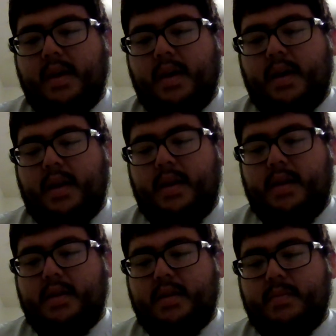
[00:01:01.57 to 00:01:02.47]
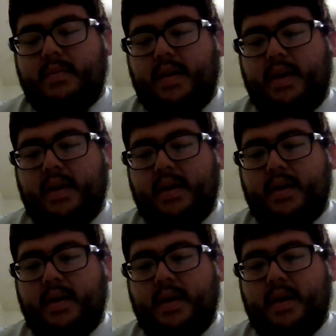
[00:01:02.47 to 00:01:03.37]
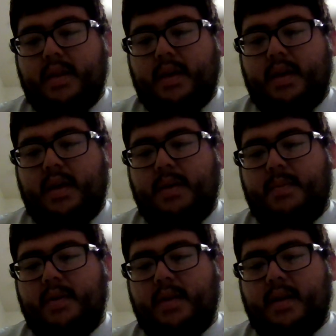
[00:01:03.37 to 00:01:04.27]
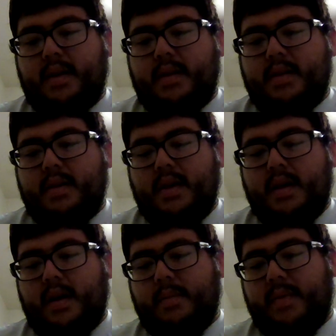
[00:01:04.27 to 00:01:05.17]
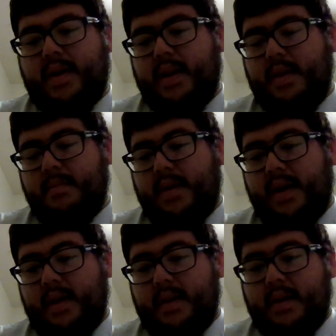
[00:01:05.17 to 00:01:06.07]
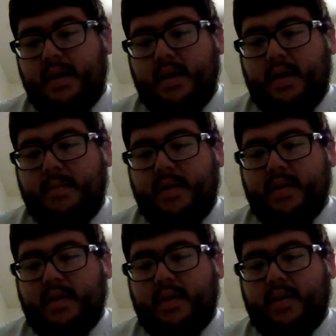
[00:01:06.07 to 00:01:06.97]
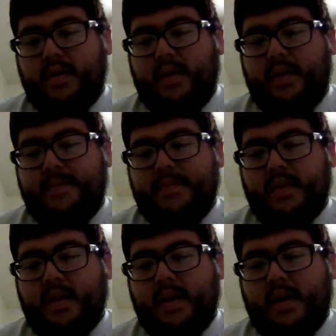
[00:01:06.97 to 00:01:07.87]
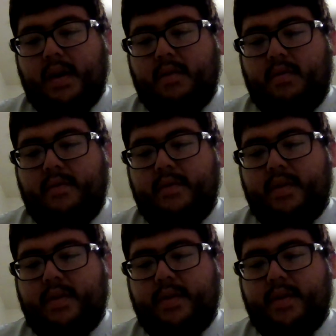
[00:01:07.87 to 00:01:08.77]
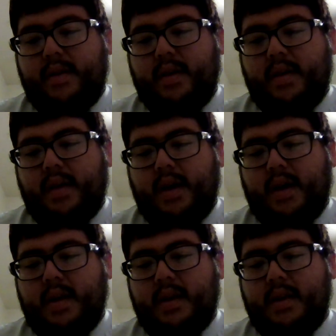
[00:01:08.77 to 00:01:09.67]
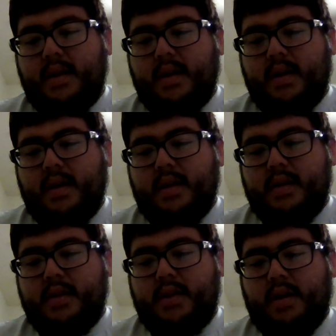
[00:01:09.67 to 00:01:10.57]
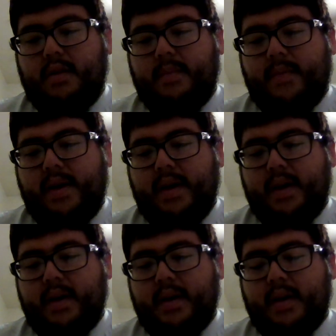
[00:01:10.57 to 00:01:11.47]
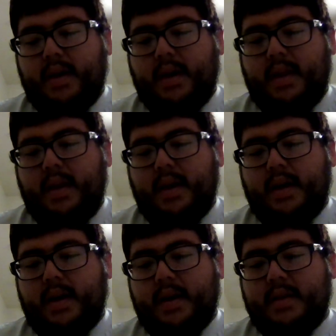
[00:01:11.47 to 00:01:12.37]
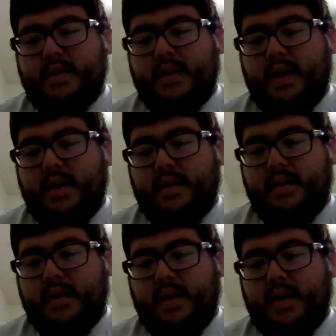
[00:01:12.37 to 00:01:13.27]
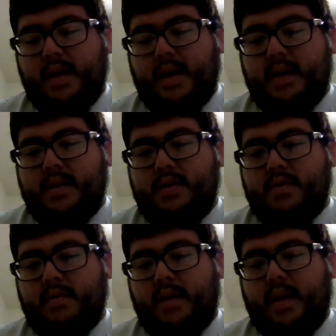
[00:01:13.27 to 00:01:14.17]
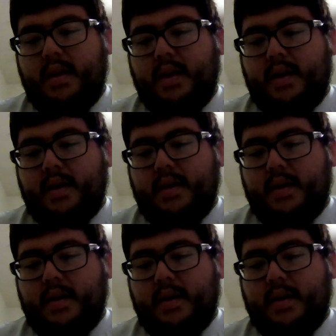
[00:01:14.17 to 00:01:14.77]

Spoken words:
and Ishmael the Gibeonite, a mighty man among the 30, and over the 30, and Jeremiah, and Yahaziel, and Joanna,